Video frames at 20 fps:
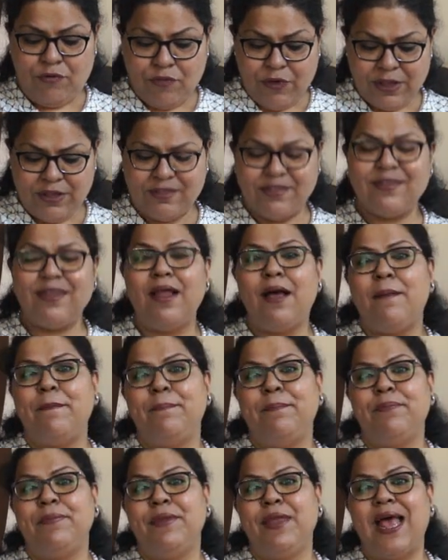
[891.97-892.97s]
with
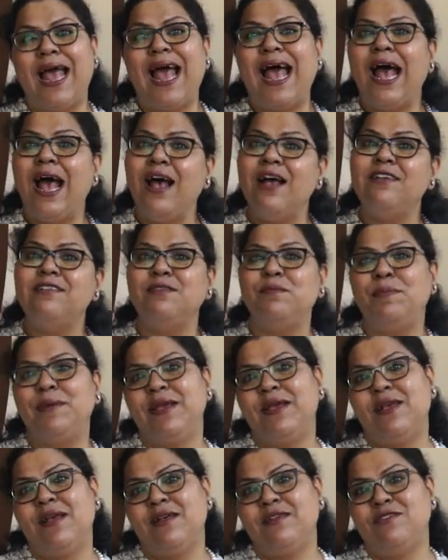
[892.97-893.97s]
slum as
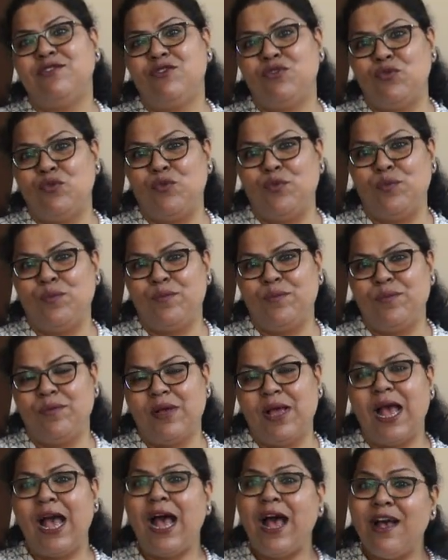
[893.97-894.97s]
big as doom.
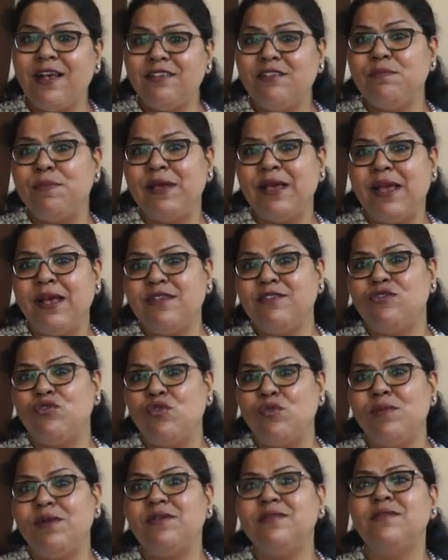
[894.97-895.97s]
As big as
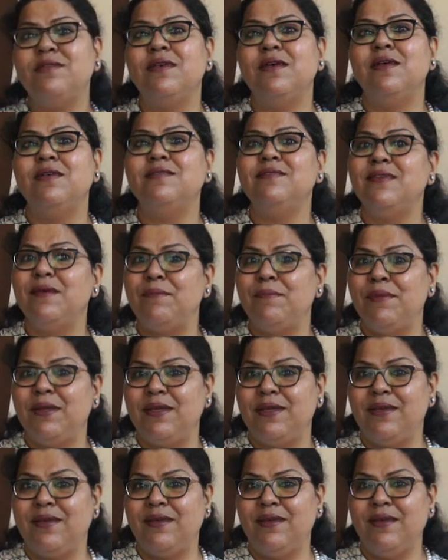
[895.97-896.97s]
doom is
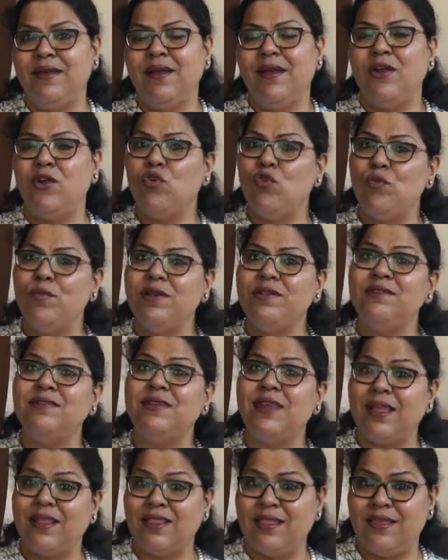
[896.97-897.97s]
simile. Doom is
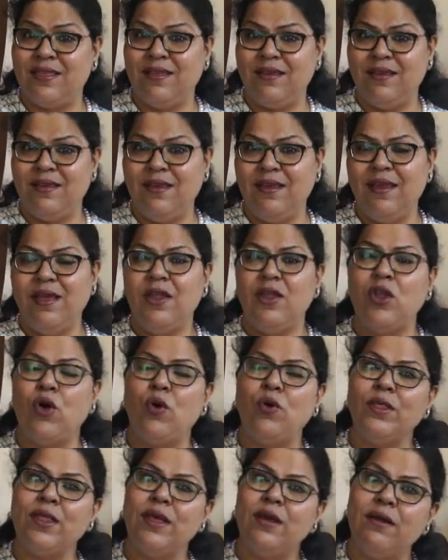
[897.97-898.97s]
death.
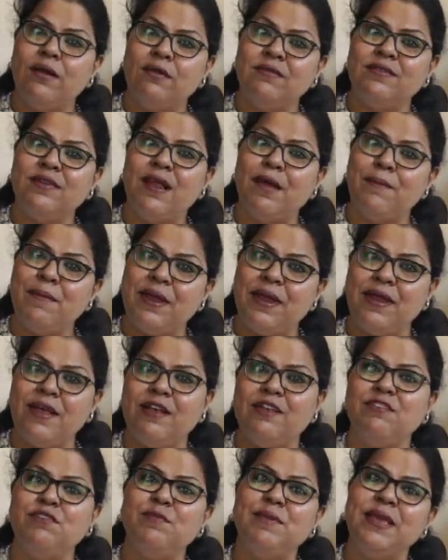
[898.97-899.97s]
Now their slum
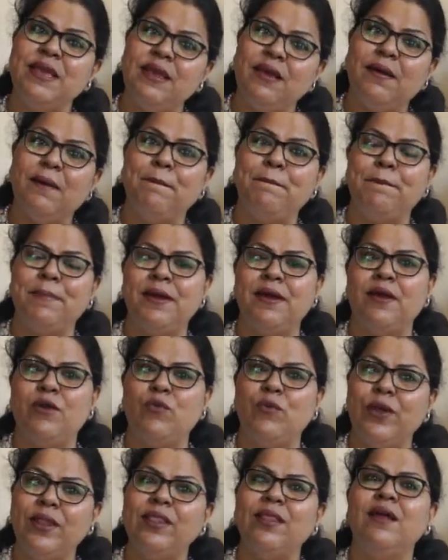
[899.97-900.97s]
area is being
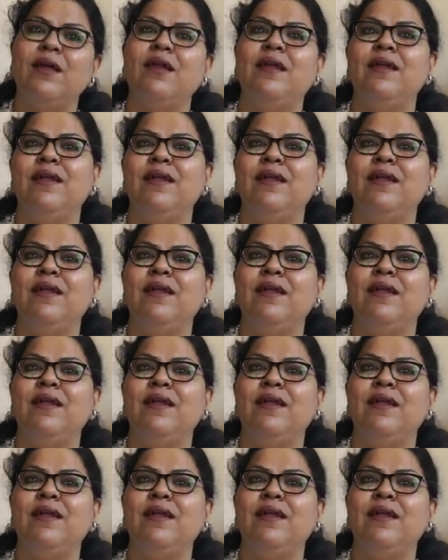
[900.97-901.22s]
compared with